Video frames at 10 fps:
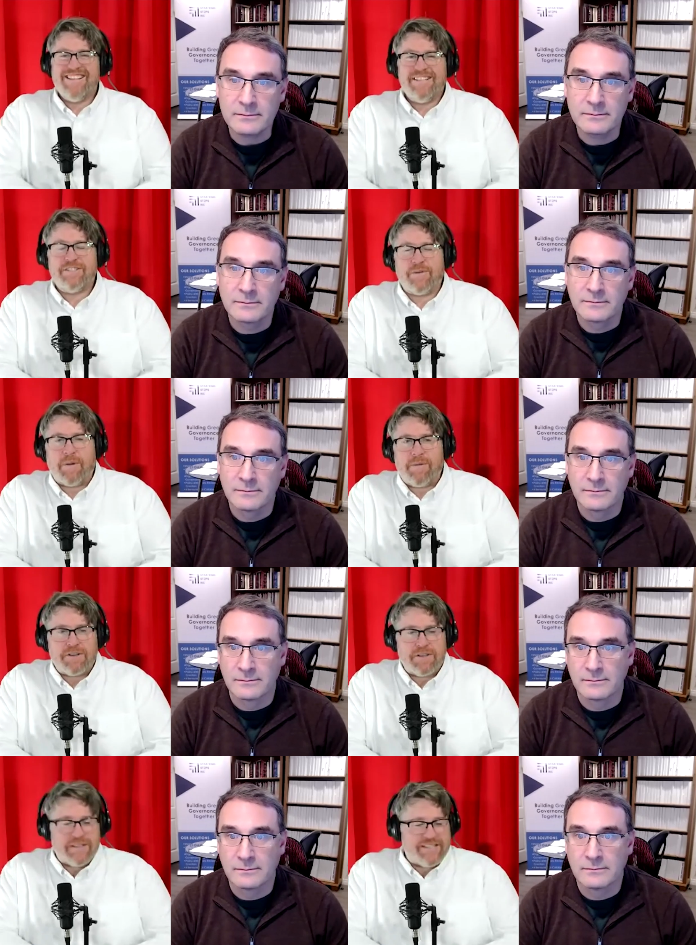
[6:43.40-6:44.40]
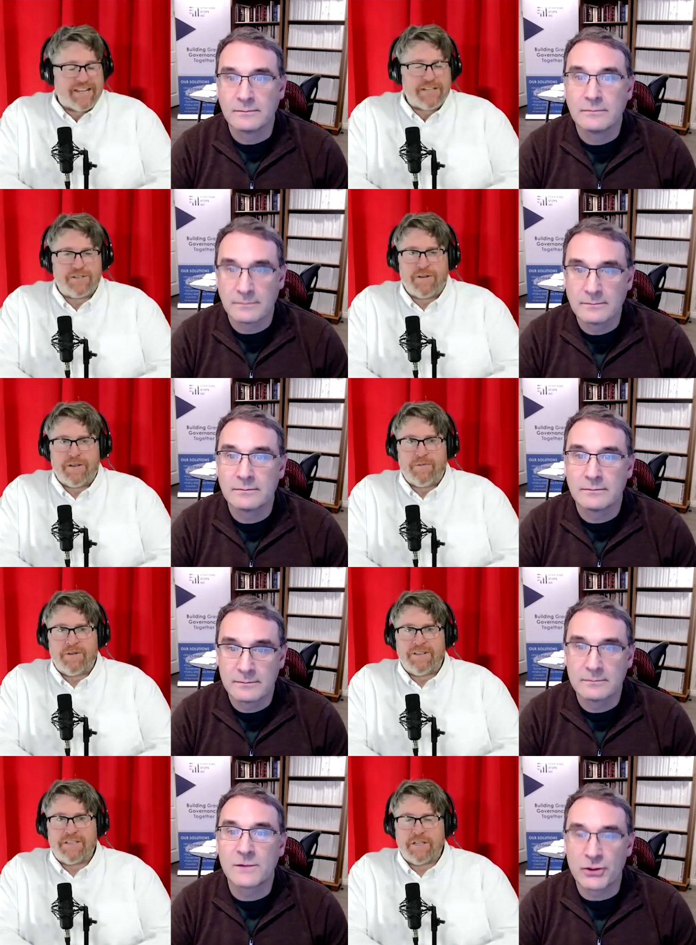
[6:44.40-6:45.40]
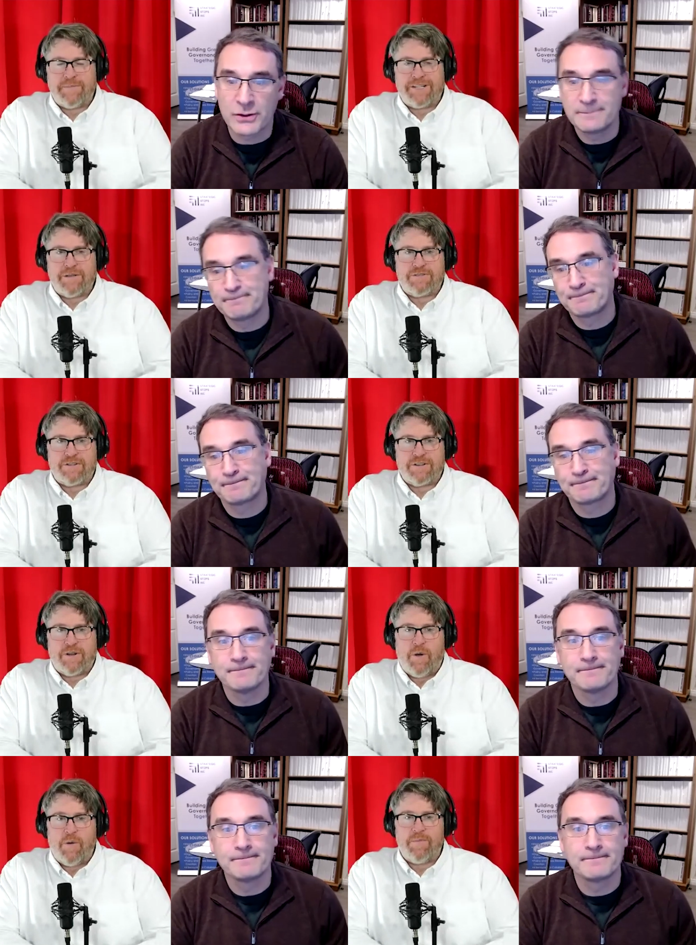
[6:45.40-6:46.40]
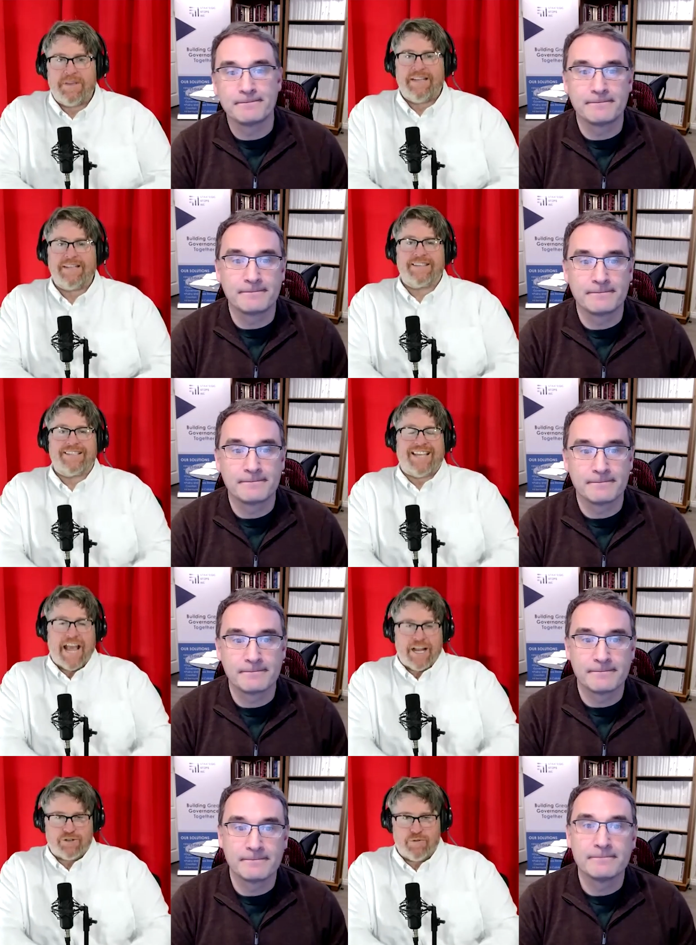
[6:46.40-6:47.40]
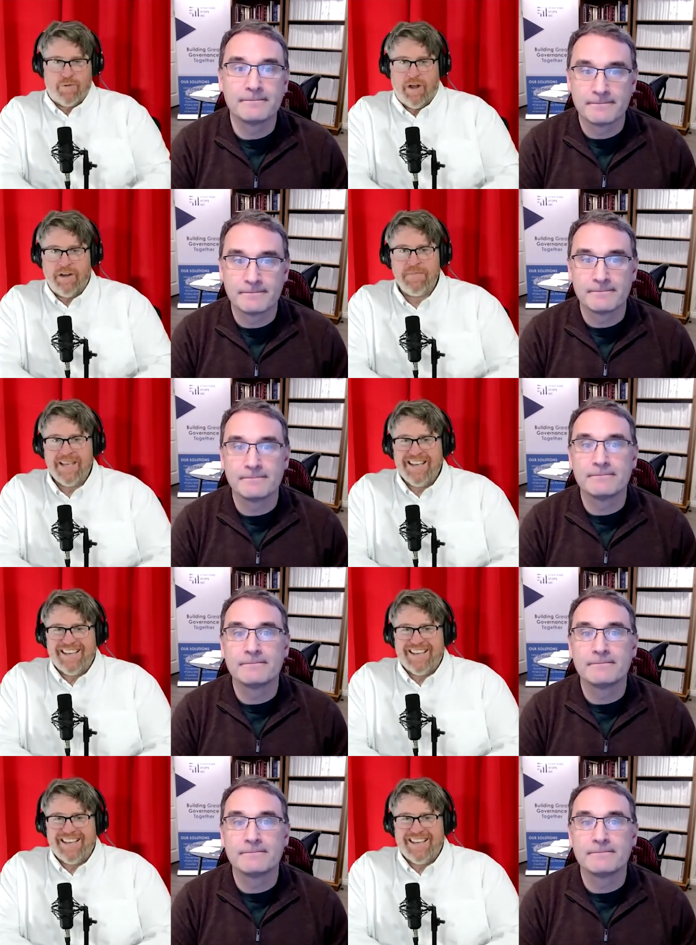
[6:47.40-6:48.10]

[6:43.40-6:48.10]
Speaker 1: So I went to the second story, and where it's a little bit sure. closer to home in Saskatchewan.